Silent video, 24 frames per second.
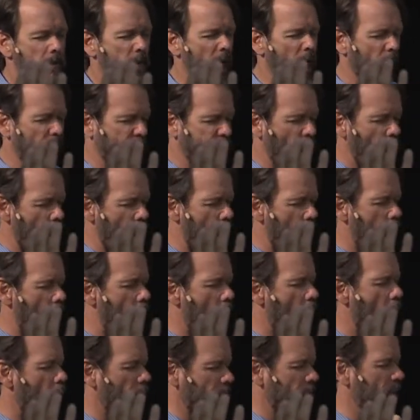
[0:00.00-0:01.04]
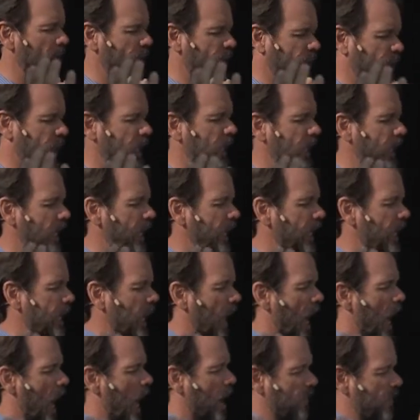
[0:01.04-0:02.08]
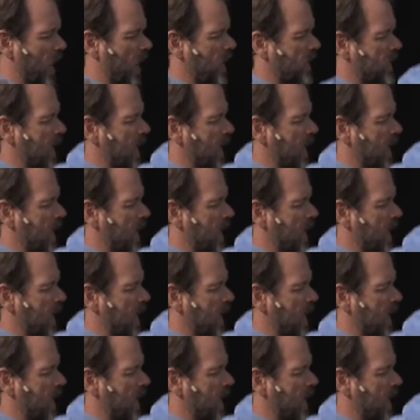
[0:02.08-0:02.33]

The authority of the